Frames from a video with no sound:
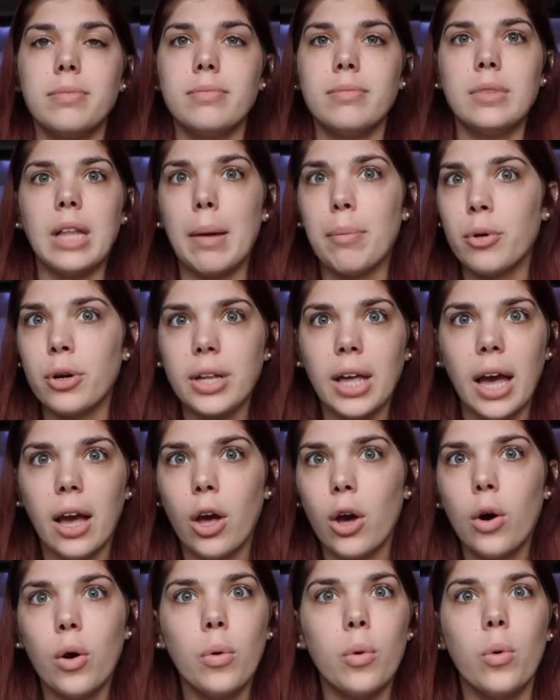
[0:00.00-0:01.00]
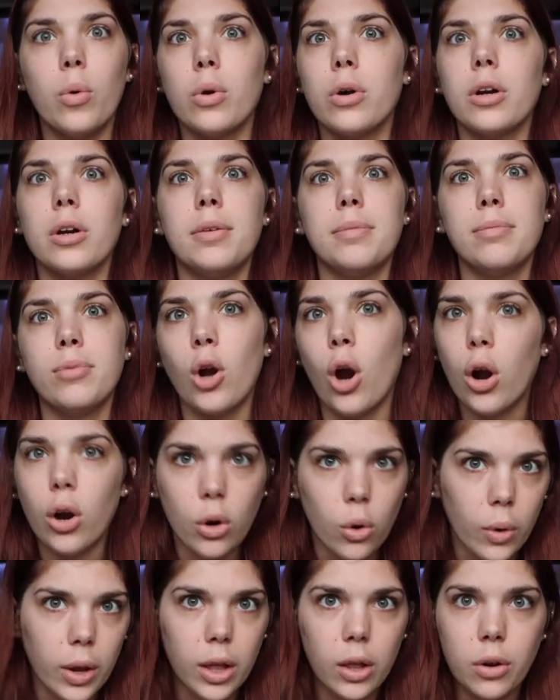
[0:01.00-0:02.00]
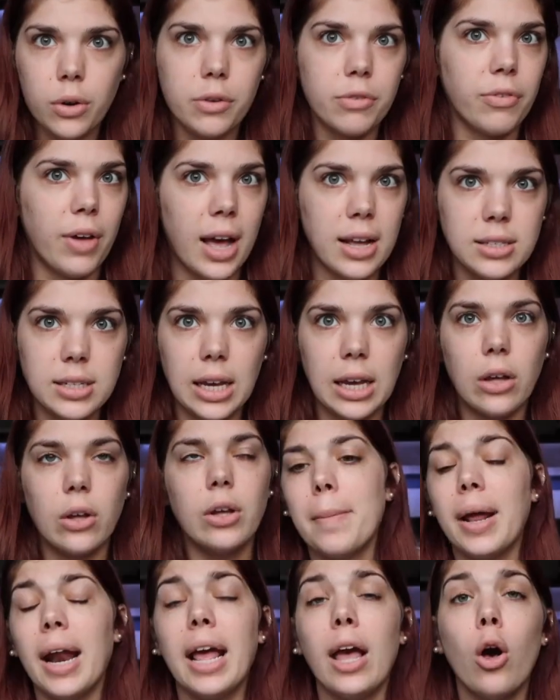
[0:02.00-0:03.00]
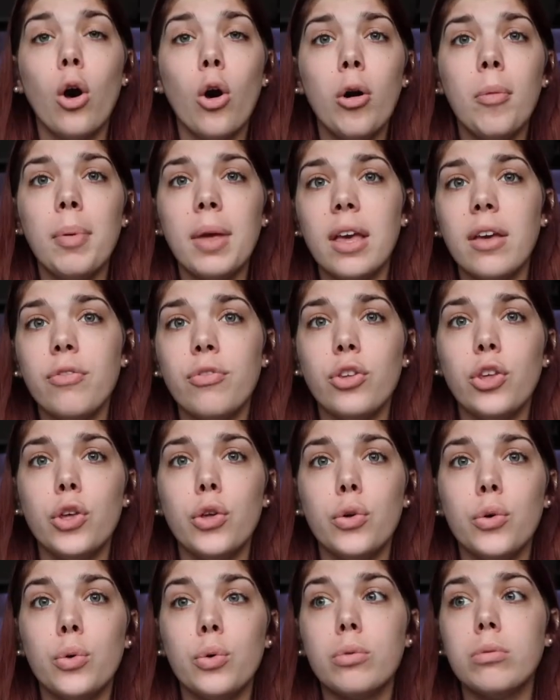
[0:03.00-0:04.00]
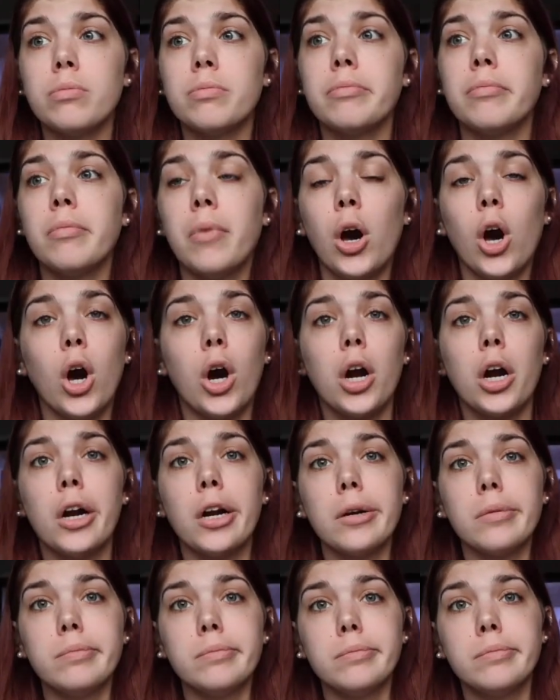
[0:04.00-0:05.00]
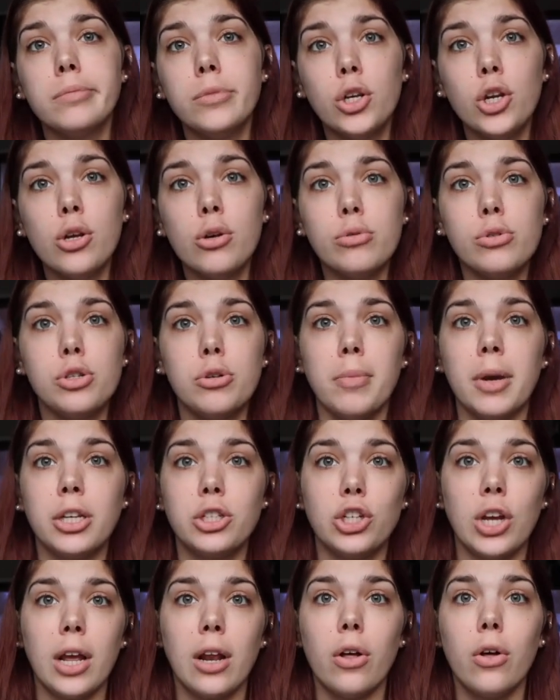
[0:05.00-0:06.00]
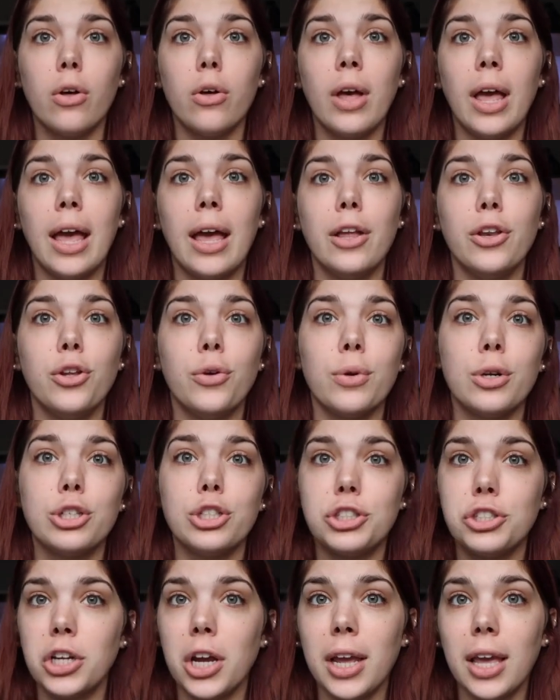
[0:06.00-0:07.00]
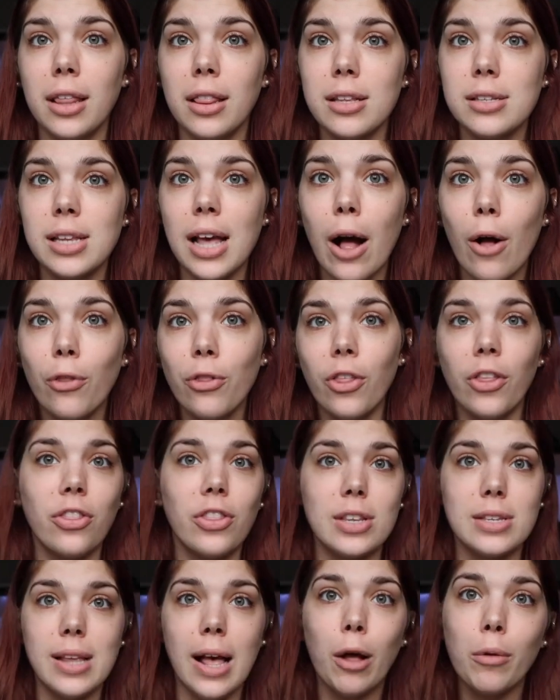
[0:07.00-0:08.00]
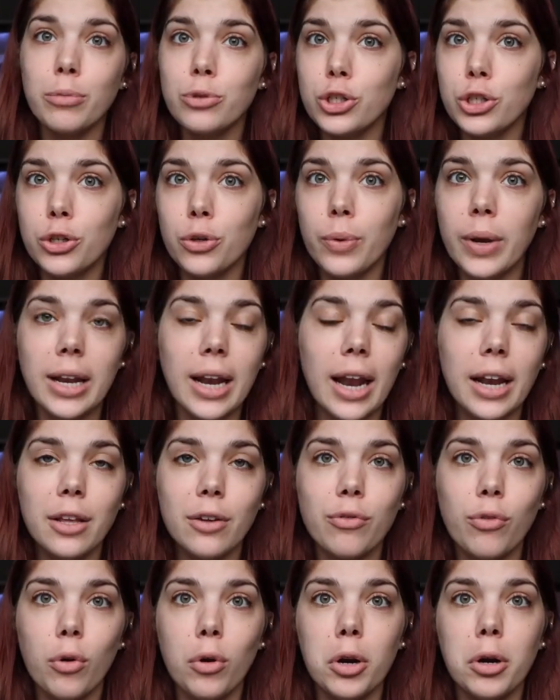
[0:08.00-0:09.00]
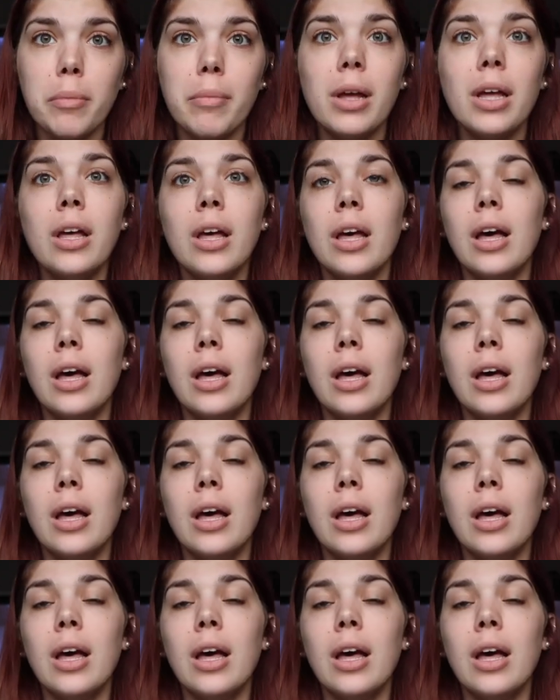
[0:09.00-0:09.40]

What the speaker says: leopard gecko or a gargoyle or a fat tail. But I hope if you are new to my channel and you are just checking this out, that this helped you in any form.